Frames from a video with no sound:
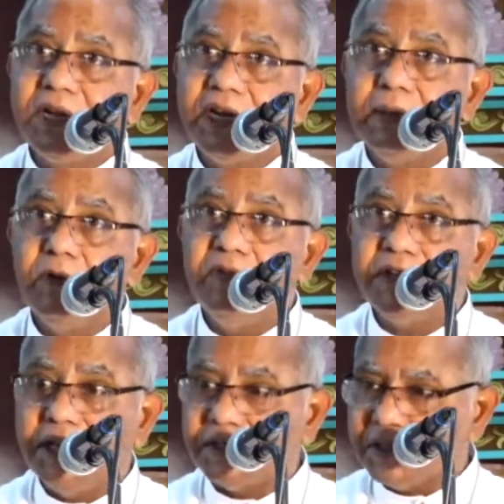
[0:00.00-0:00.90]
readable
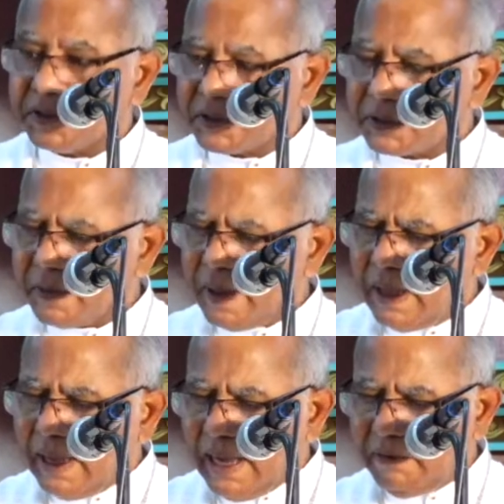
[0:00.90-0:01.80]
witnesses?
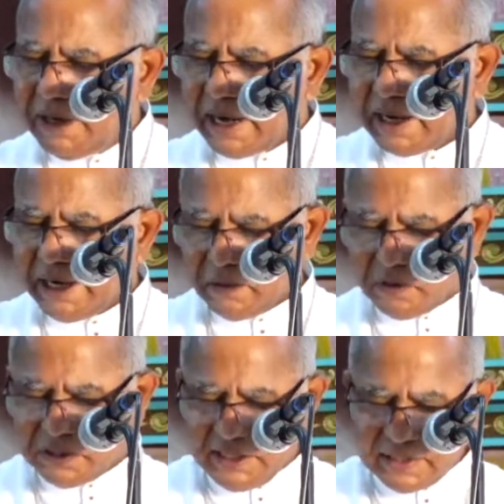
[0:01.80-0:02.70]
I would not like to
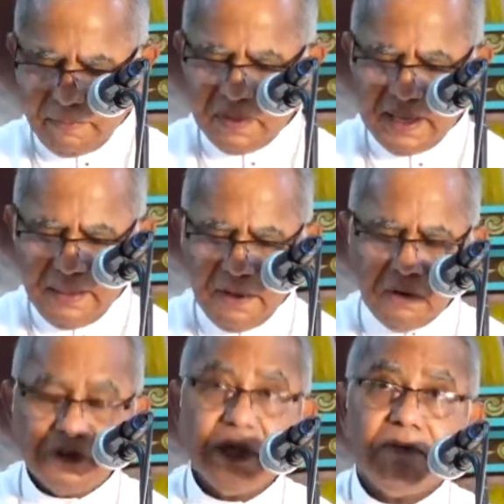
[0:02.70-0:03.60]
say something
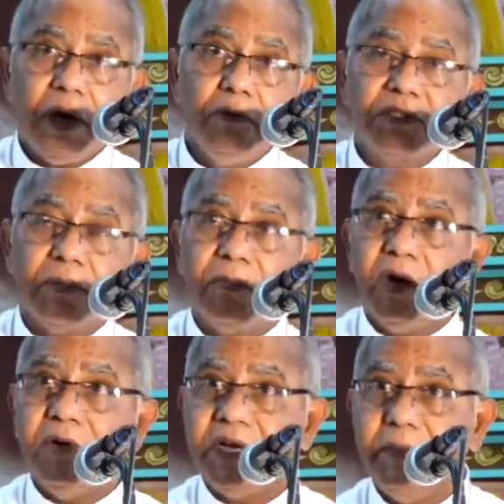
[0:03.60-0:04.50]
about the vows of
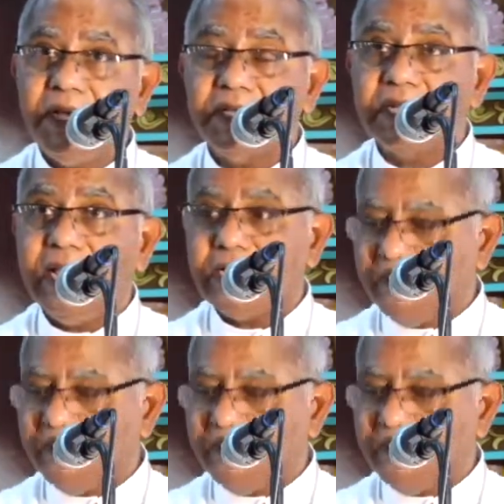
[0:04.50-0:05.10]
poverty because lack